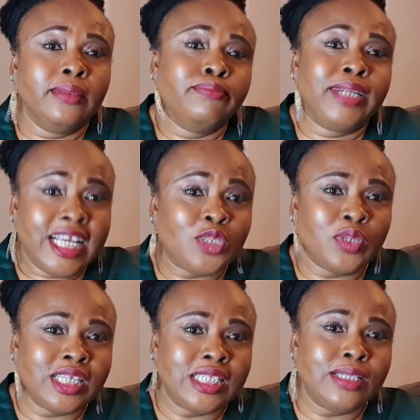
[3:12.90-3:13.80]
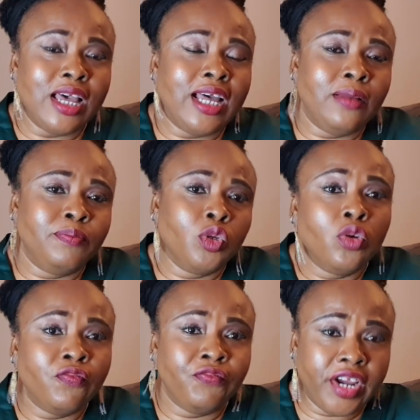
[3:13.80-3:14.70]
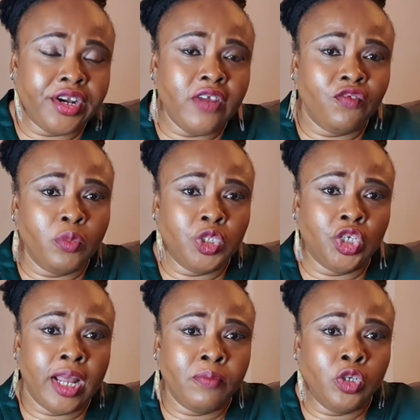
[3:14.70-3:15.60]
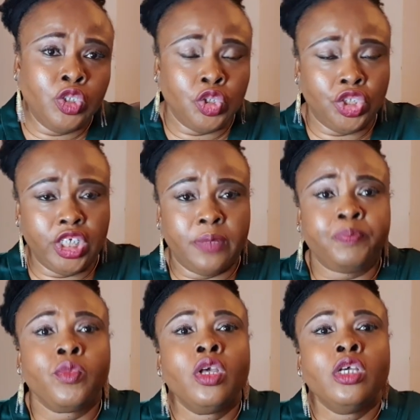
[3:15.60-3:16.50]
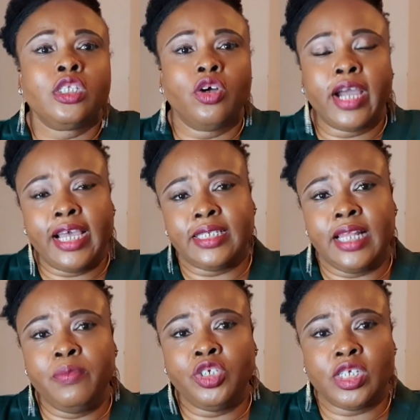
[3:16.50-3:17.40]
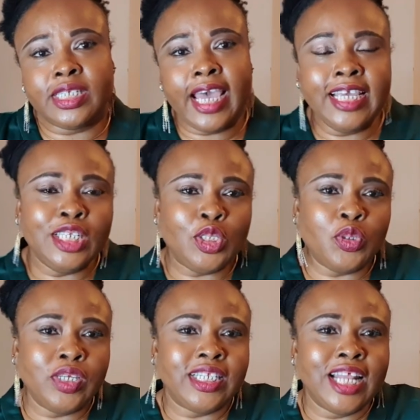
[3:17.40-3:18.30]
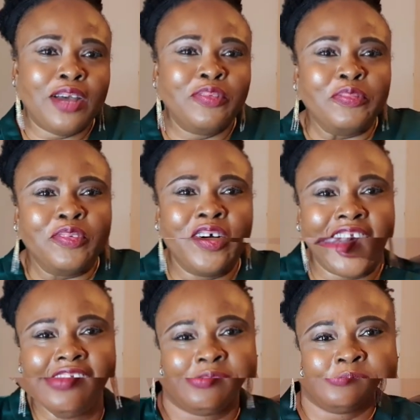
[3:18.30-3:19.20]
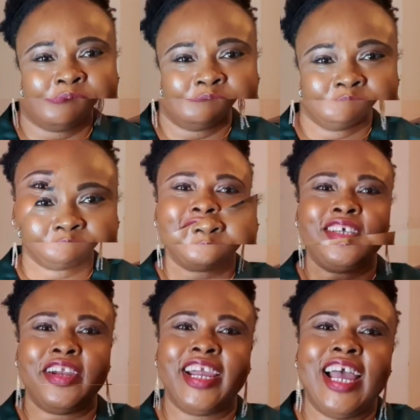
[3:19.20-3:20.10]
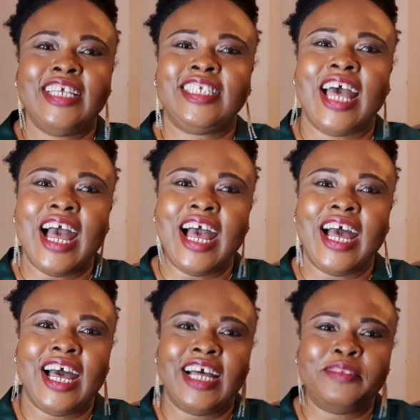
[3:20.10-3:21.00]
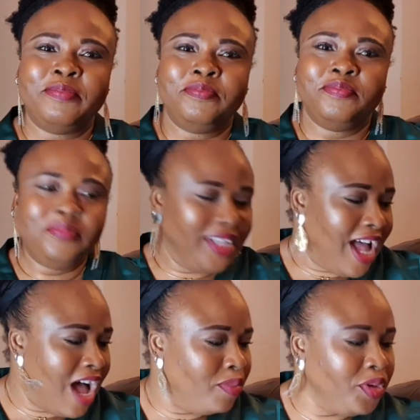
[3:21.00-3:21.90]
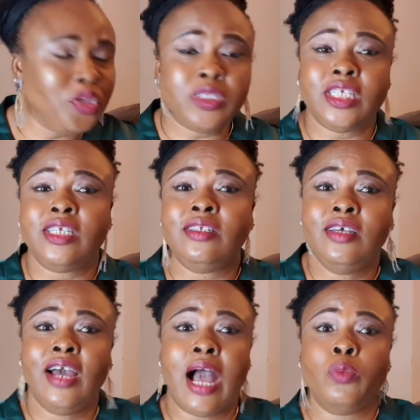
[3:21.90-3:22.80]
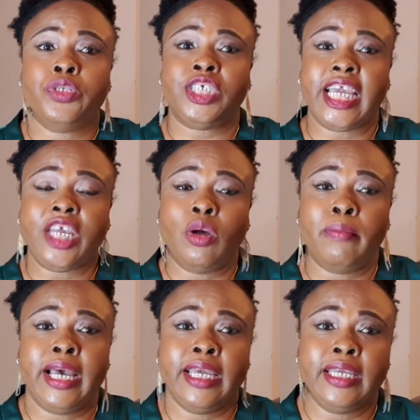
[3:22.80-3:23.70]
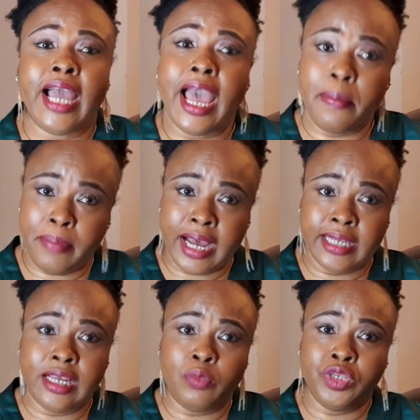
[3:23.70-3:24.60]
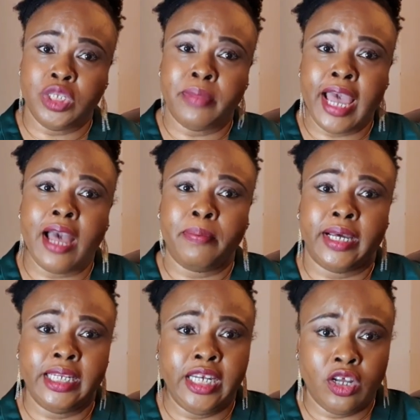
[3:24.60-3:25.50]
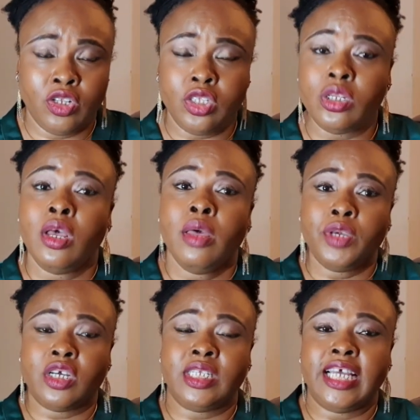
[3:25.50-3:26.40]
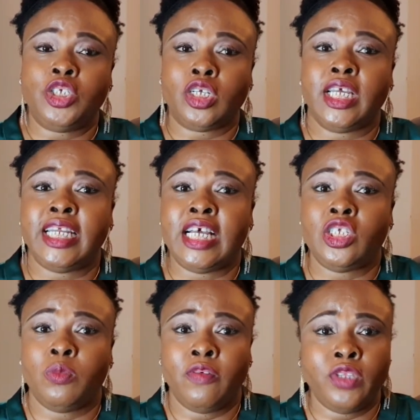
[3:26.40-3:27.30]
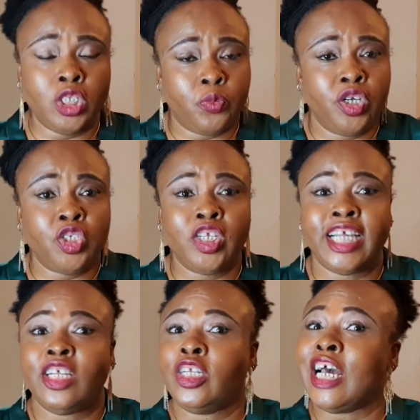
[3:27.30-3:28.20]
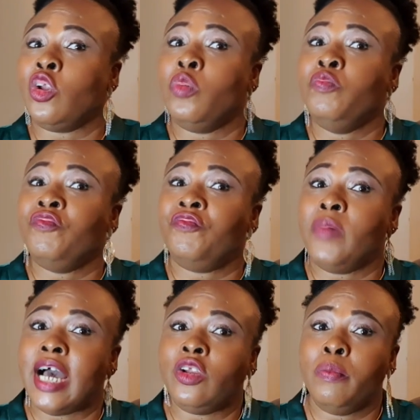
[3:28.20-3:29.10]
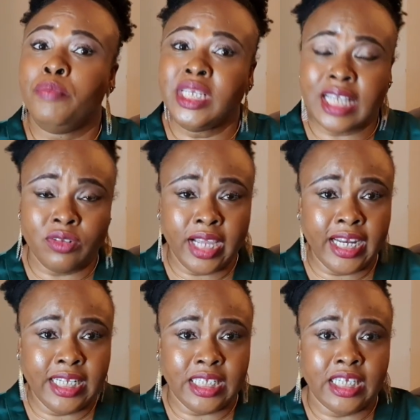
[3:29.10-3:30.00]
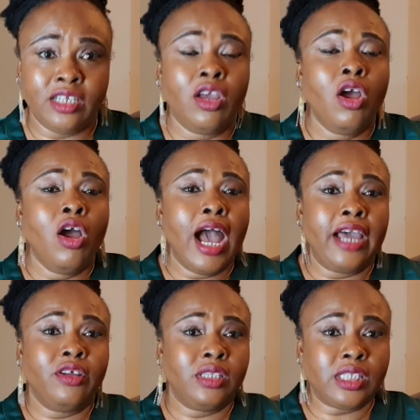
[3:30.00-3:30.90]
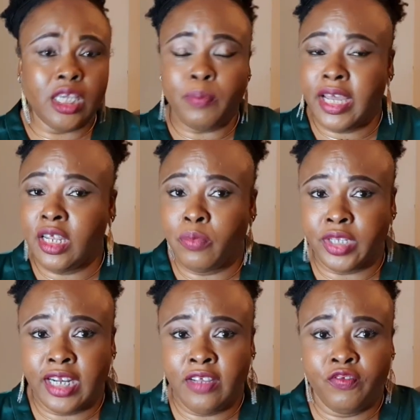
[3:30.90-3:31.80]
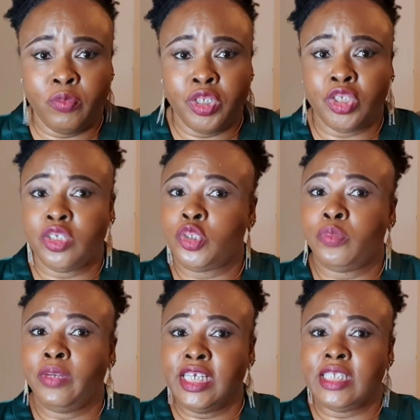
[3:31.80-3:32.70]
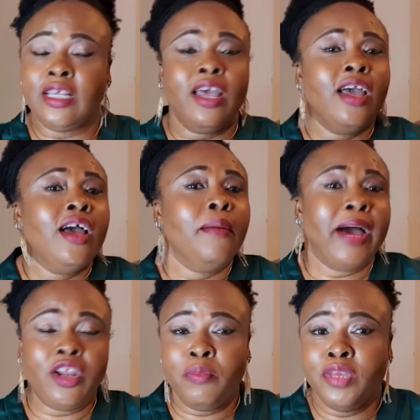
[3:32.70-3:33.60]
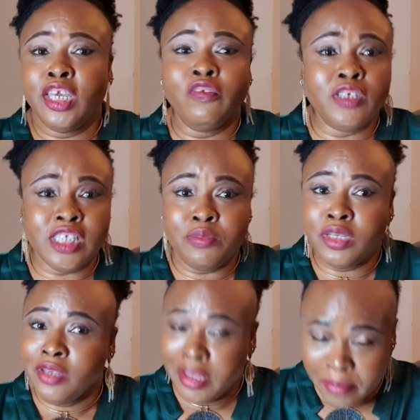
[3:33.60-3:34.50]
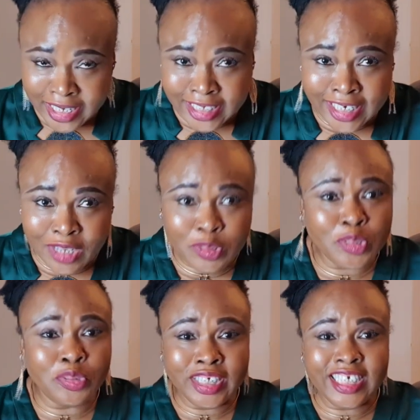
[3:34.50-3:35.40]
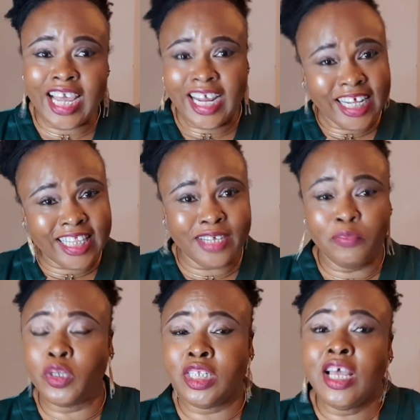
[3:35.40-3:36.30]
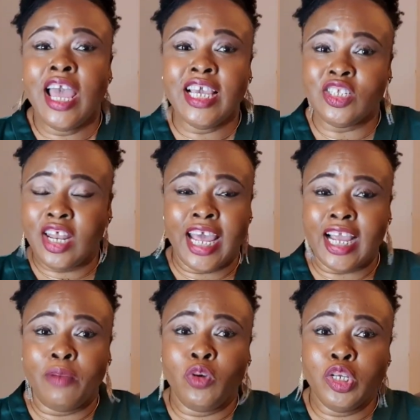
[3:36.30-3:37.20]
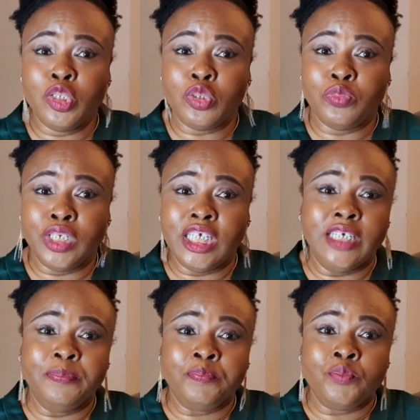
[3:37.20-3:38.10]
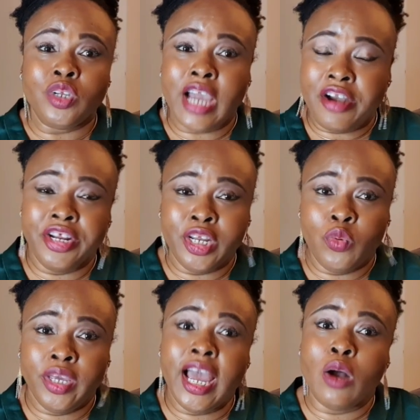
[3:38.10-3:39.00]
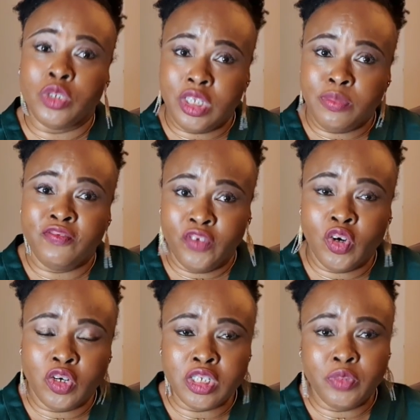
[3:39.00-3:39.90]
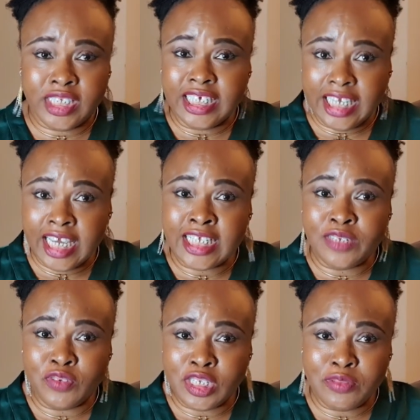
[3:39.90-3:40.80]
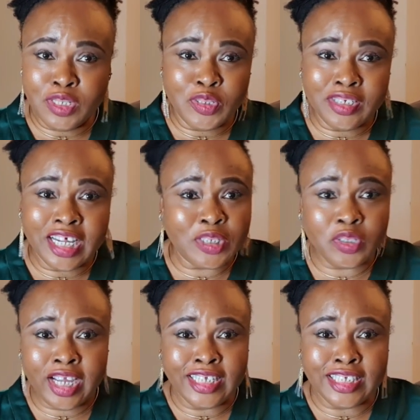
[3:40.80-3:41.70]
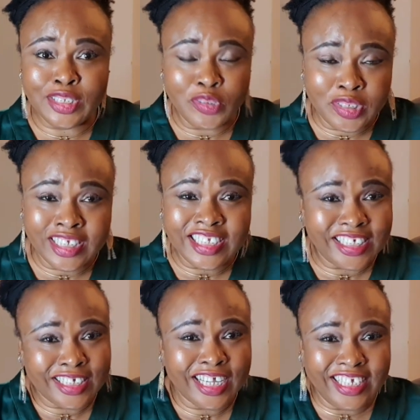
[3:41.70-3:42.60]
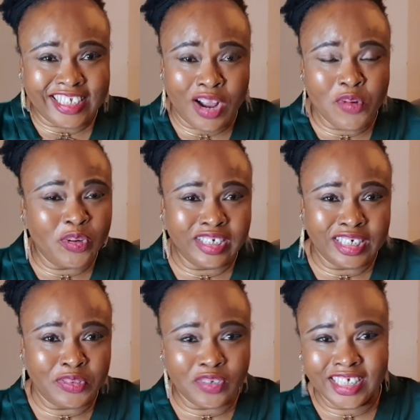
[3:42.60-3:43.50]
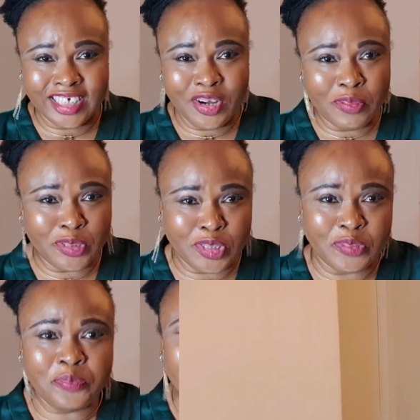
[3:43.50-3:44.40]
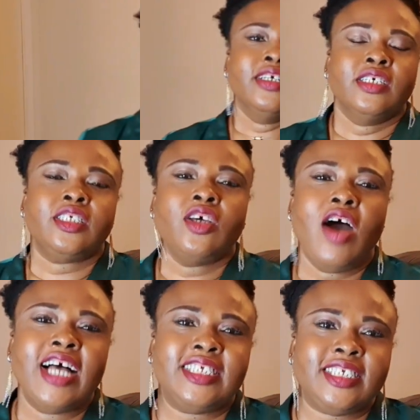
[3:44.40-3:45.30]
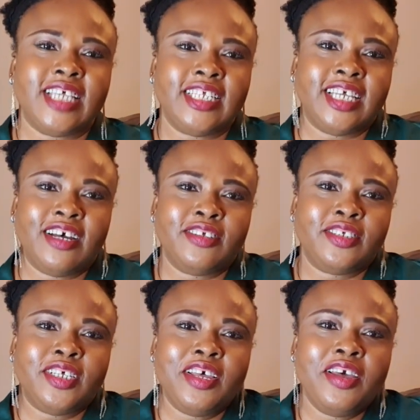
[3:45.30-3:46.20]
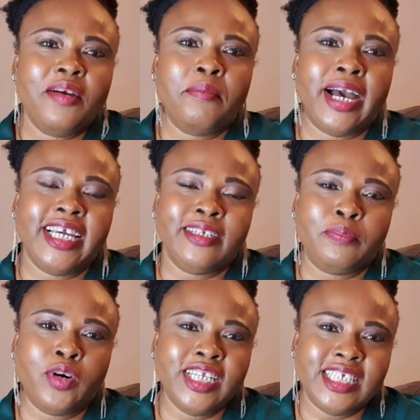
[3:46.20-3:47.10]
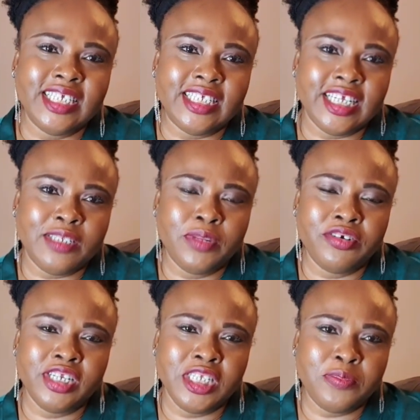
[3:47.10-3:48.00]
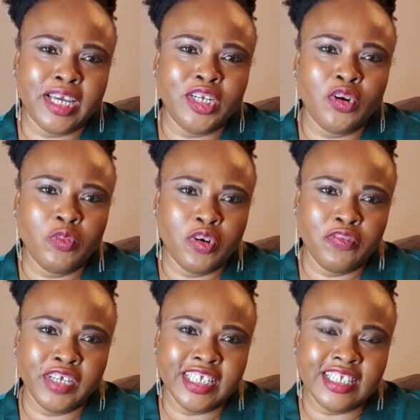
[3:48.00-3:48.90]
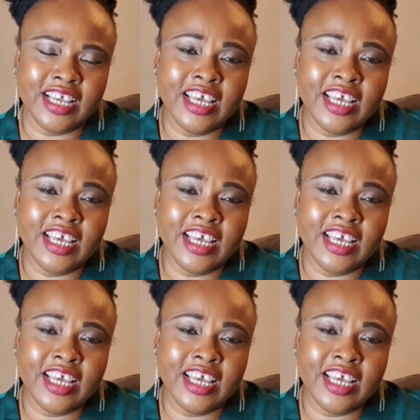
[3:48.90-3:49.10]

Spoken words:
bless with this very information I'm going to share. So guys, let me just get into it now, okay? So sorry guys, I'll be checking on my iPad. I'll be using my iPad a lot because I jotted down some of these points so that I don't miss out anything. I don't skip any important information. So please pardon me if you see me bending down to read anything, but it's not like I'm going to be carried away. I will still be focused, but in case if you see me doing that, so that you don't start wondering what's she up to. So as set out by the policy statement released by the Home Office,